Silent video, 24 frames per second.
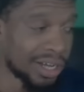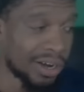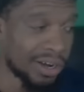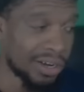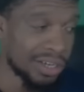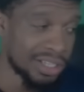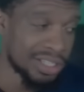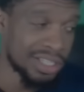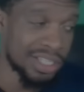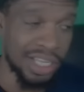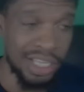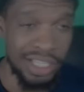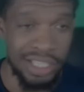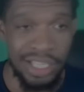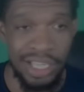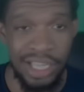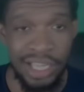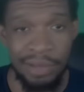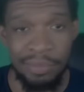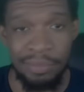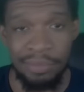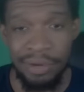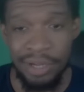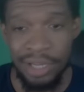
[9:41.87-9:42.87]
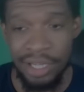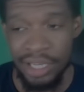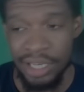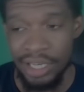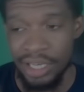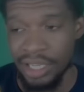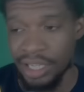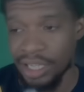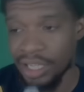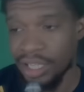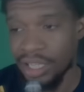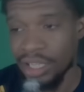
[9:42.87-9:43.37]
I already said that, but...
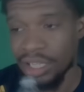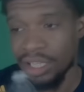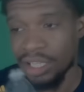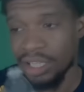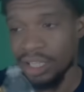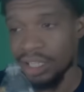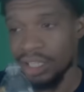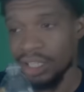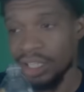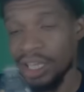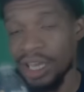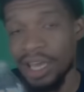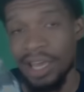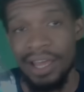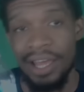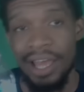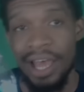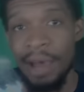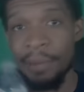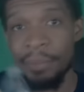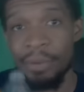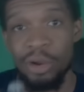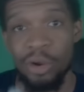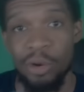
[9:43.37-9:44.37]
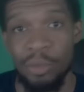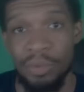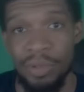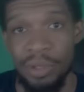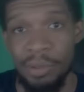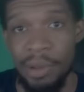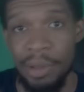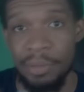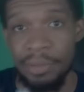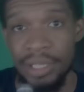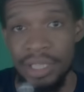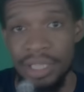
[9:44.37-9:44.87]
yeah, I'm gonna go
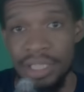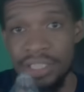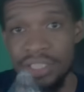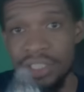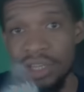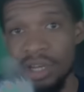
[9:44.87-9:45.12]
be my dude, so